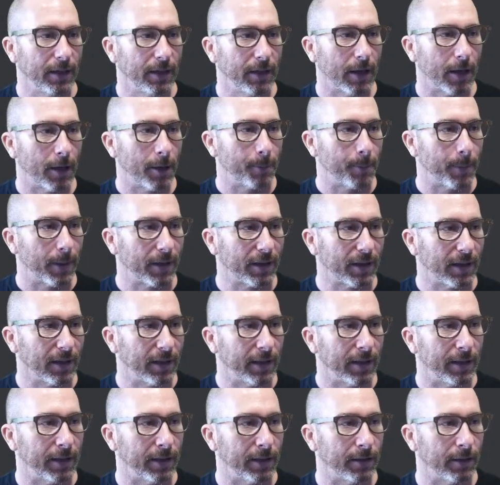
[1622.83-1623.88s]
a
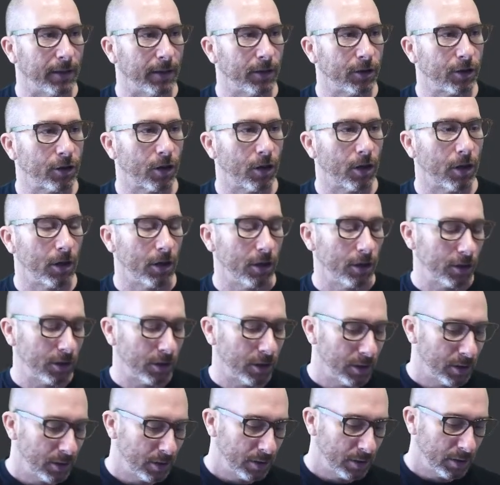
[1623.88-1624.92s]
monthly charge.
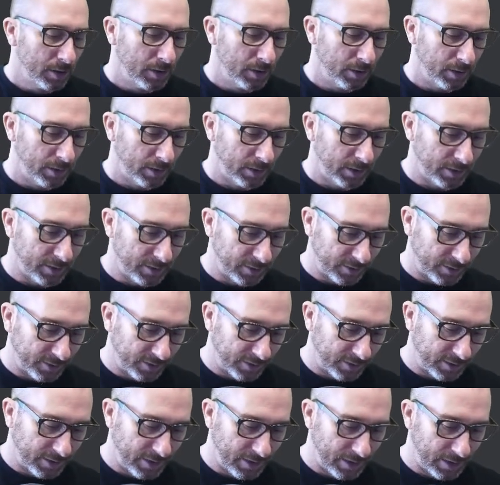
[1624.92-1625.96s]
Let's
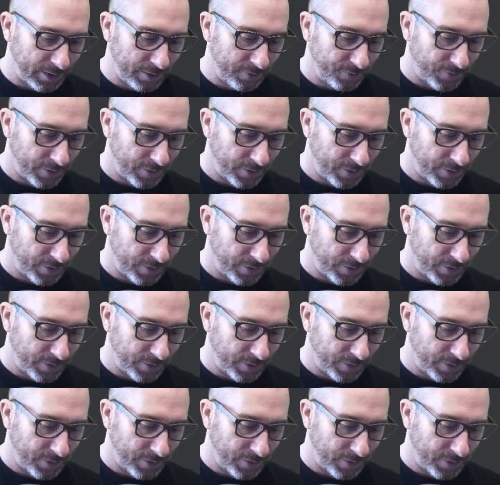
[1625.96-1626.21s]
see if I